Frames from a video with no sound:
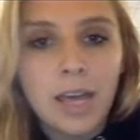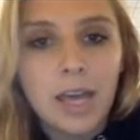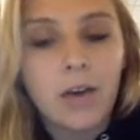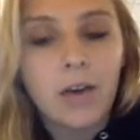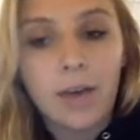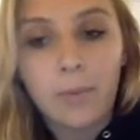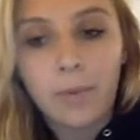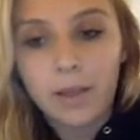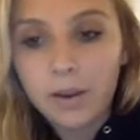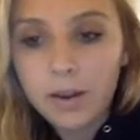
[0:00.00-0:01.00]
Okay,
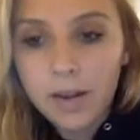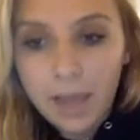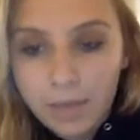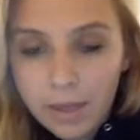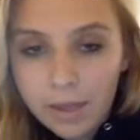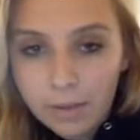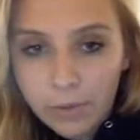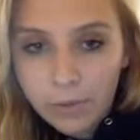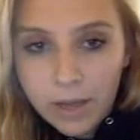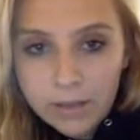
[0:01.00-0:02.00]
when you're naming your
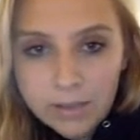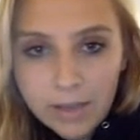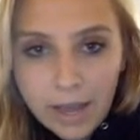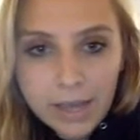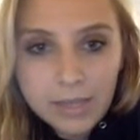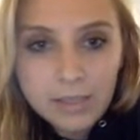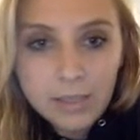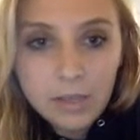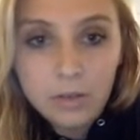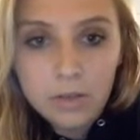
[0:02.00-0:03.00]
blogs, guys,
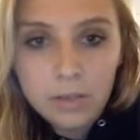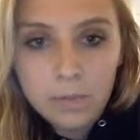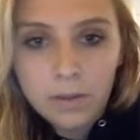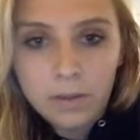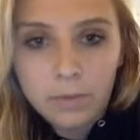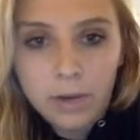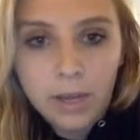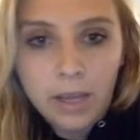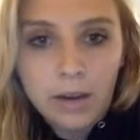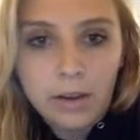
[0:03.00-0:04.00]
you just build them right
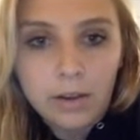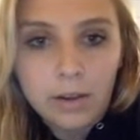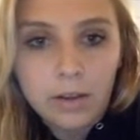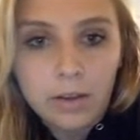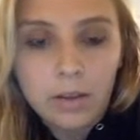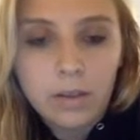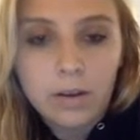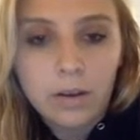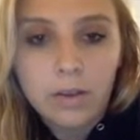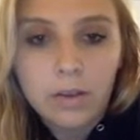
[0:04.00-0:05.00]
here. You can
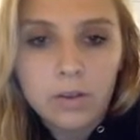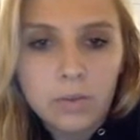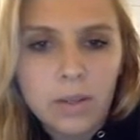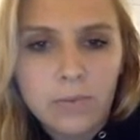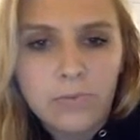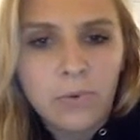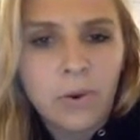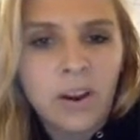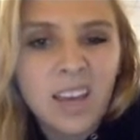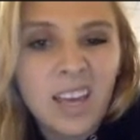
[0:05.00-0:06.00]
use one of the
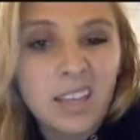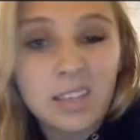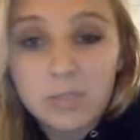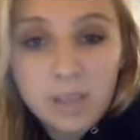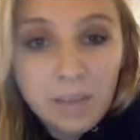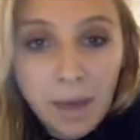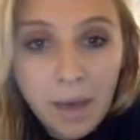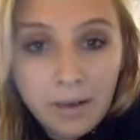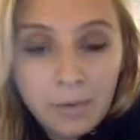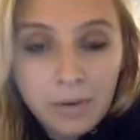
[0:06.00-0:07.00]
four. It doesn't really
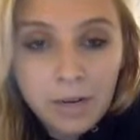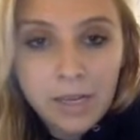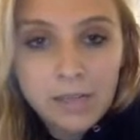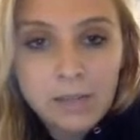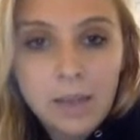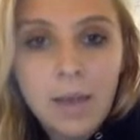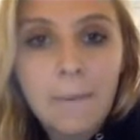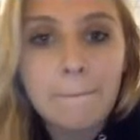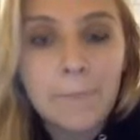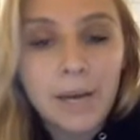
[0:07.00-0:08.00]
matter what it is,
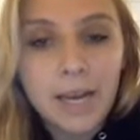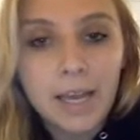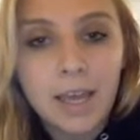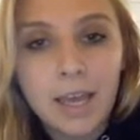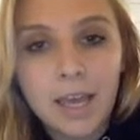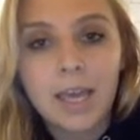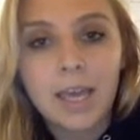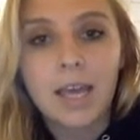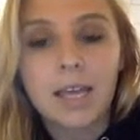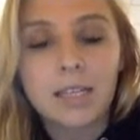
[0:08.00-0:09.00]
but
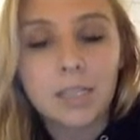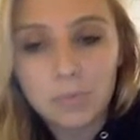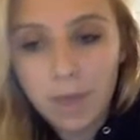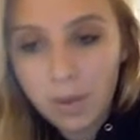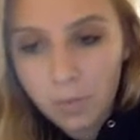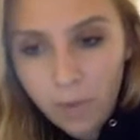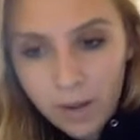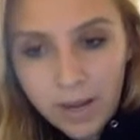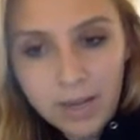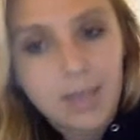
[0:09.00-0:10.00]
just make one
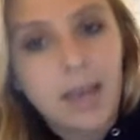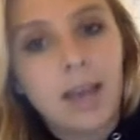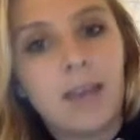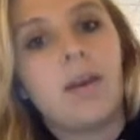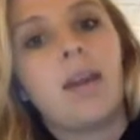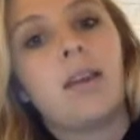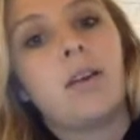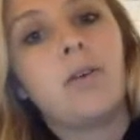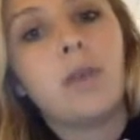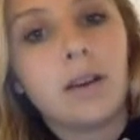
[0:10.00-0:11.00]
at a time and
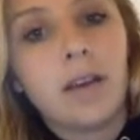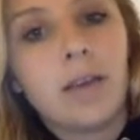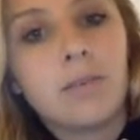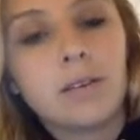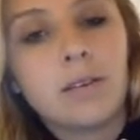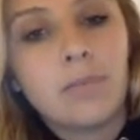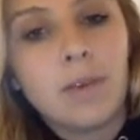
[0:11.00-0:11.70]
know what your name is going to be,